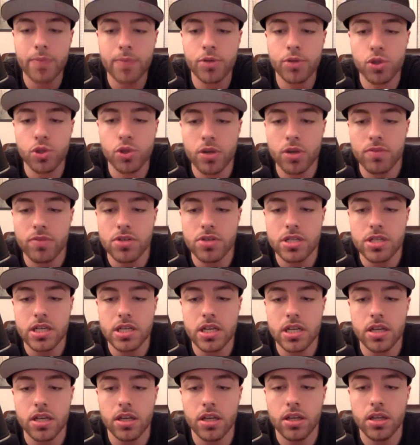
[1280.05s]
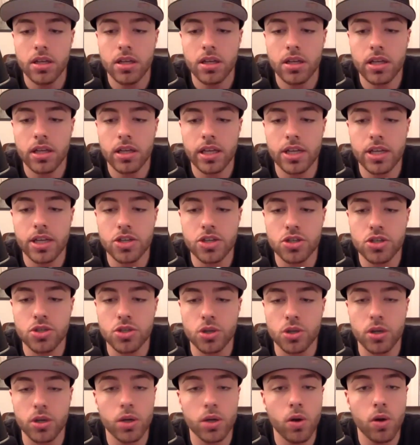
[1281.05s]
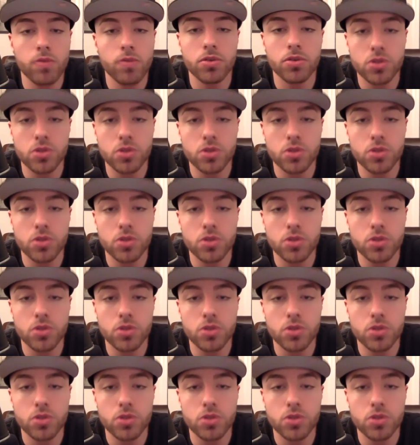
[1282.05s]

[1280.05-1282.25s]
But do you ever see it turning over